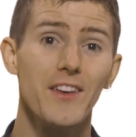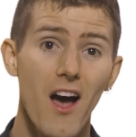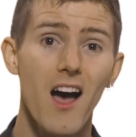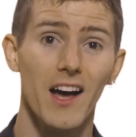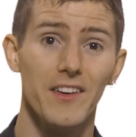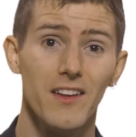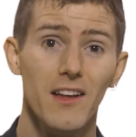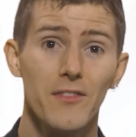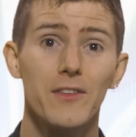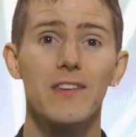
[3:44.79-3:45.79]
not.
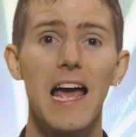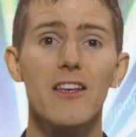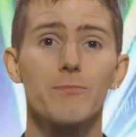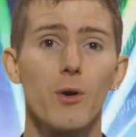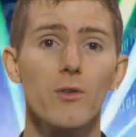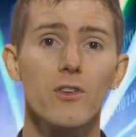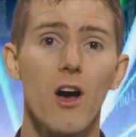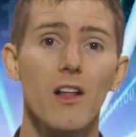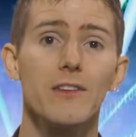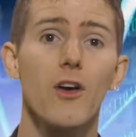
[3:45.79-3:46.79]
The SAS
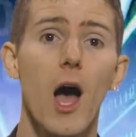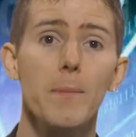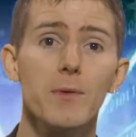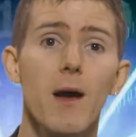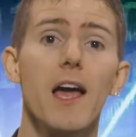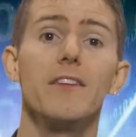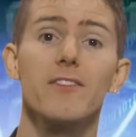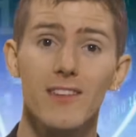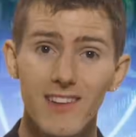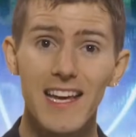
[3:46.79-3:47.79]
protocol is
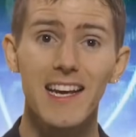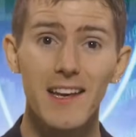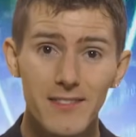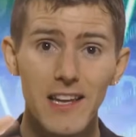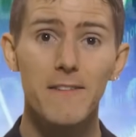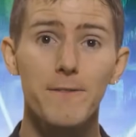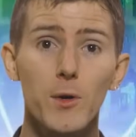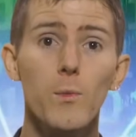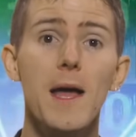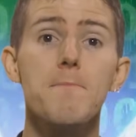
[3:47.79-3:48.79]
optimized, like I said,
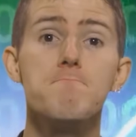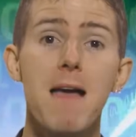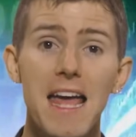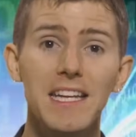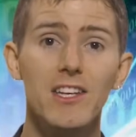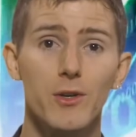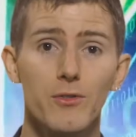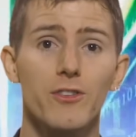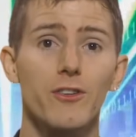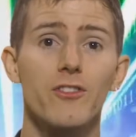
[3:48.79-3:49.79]
for when many
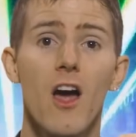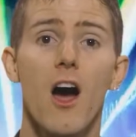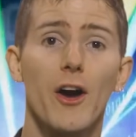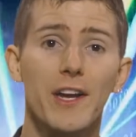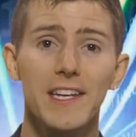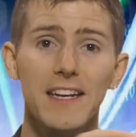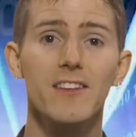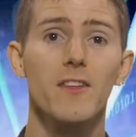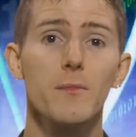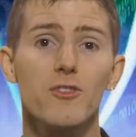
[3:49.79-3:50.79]
users are
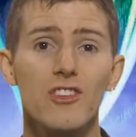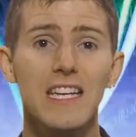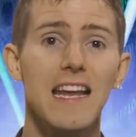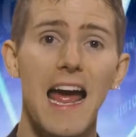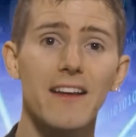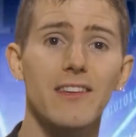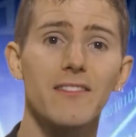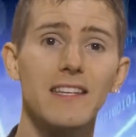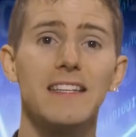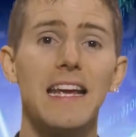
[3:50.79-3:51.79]
connected to the machine
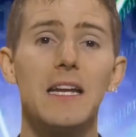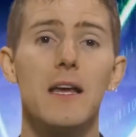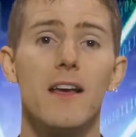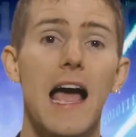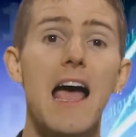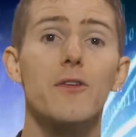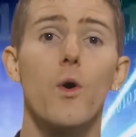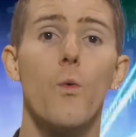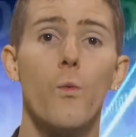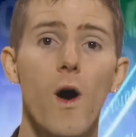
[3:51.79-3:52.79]
accessing data
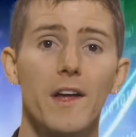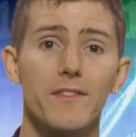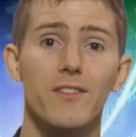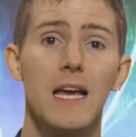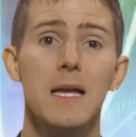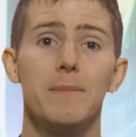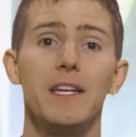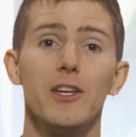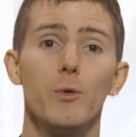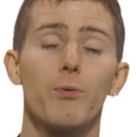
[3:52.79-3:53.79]
at once,
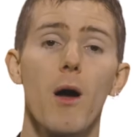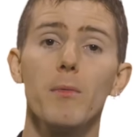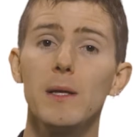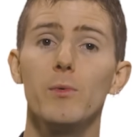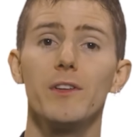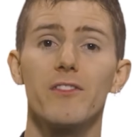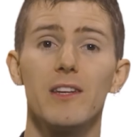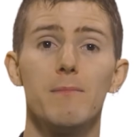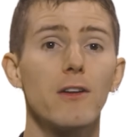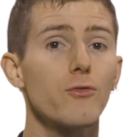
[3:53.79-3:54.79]
meaning you probably wouldn't
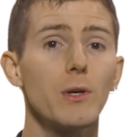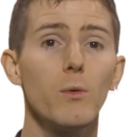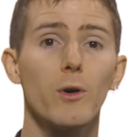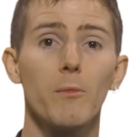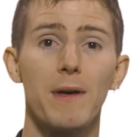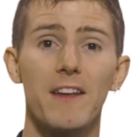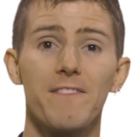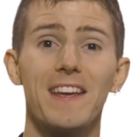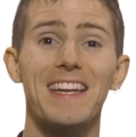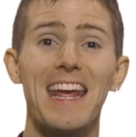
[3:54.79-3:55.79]
see much real-world
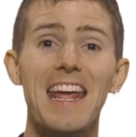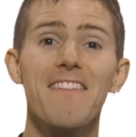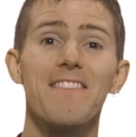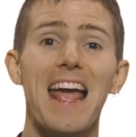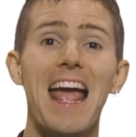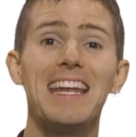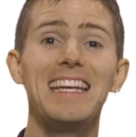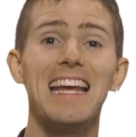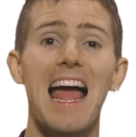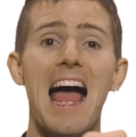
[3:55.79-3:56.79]
benefit, if
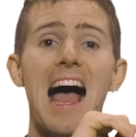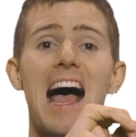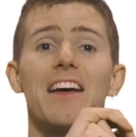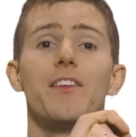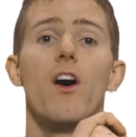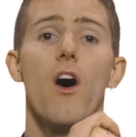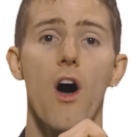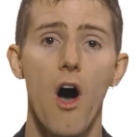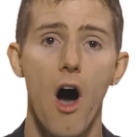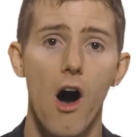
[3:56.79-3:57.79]
any, at
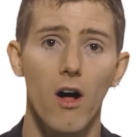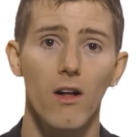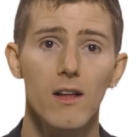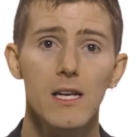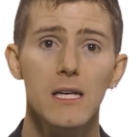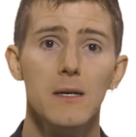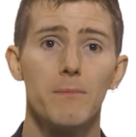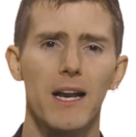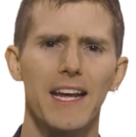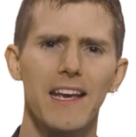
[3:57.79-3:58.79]
all.
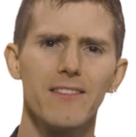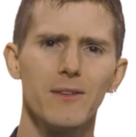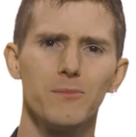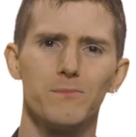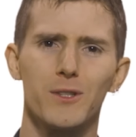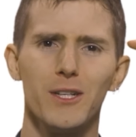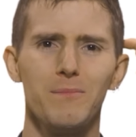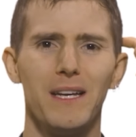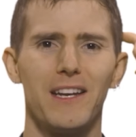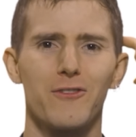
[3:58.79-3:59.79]
But I guess it could
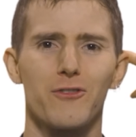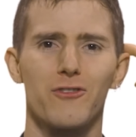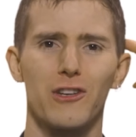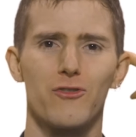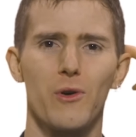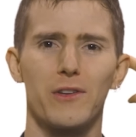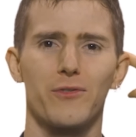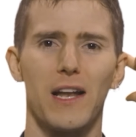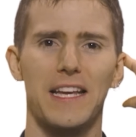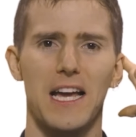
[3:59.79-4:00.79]
be an interesting choice
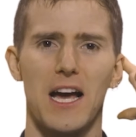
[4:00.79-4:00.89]
for like